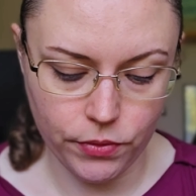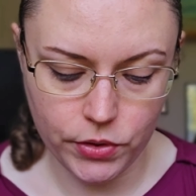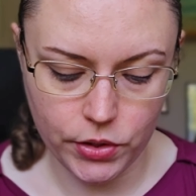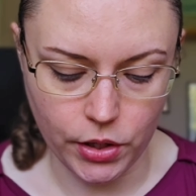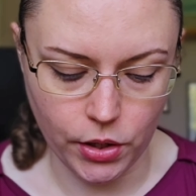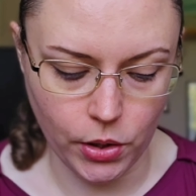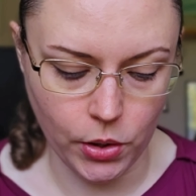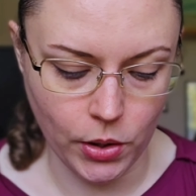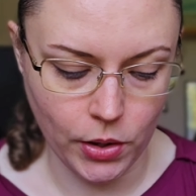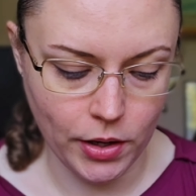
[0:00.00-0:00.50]

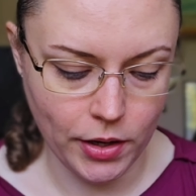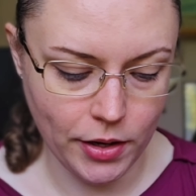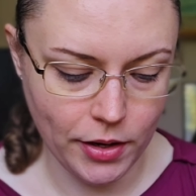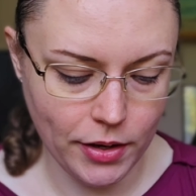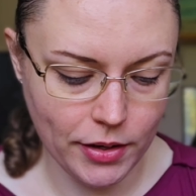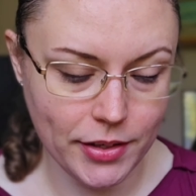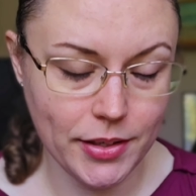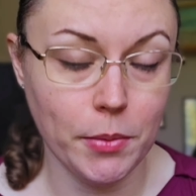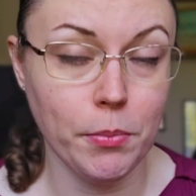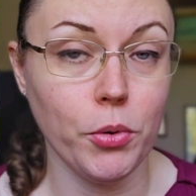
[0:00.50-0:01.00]
So
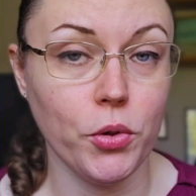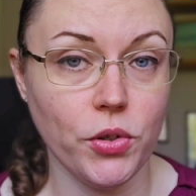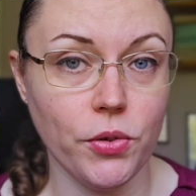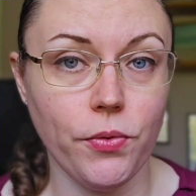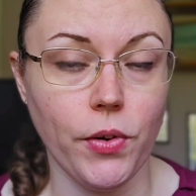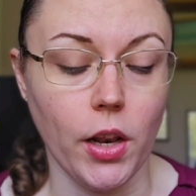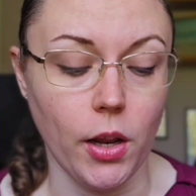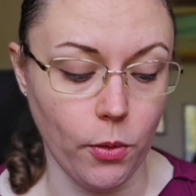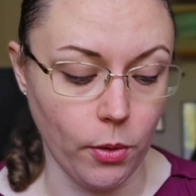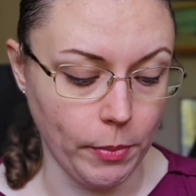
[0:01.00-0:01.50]
simple to
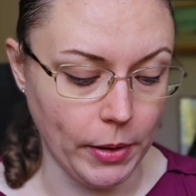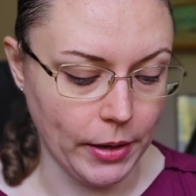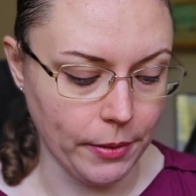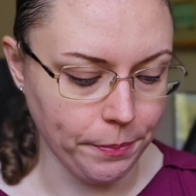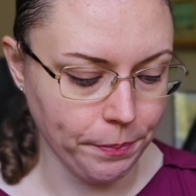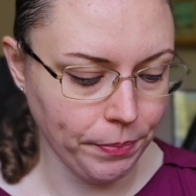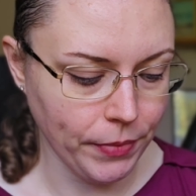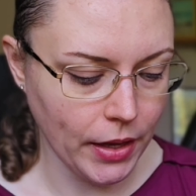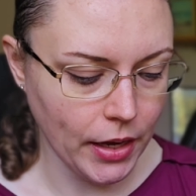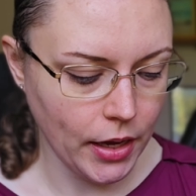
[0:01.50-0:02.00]
follow, I
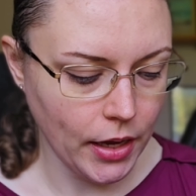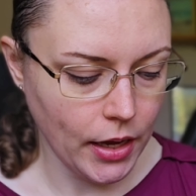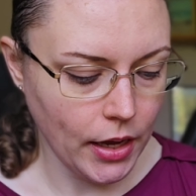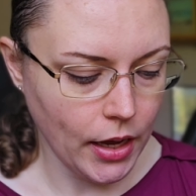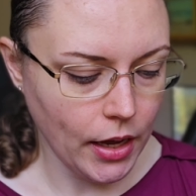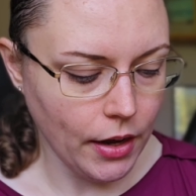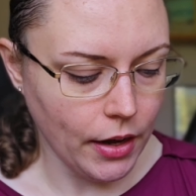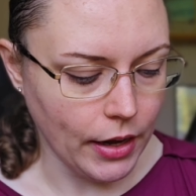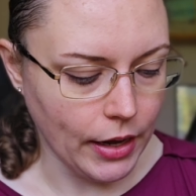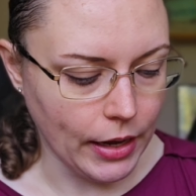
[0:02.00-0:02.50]

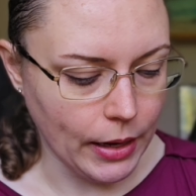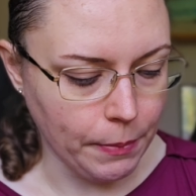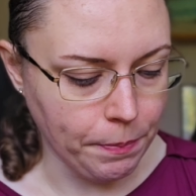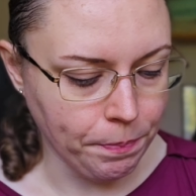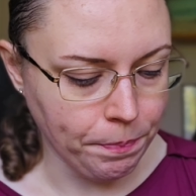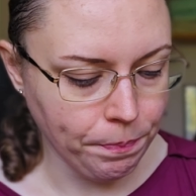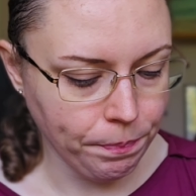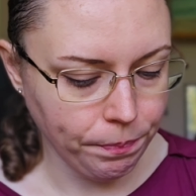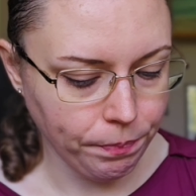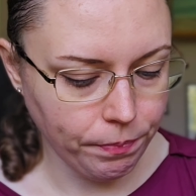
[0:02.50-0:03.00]

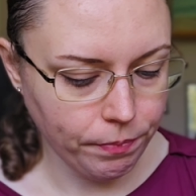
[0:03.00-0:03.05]
mean.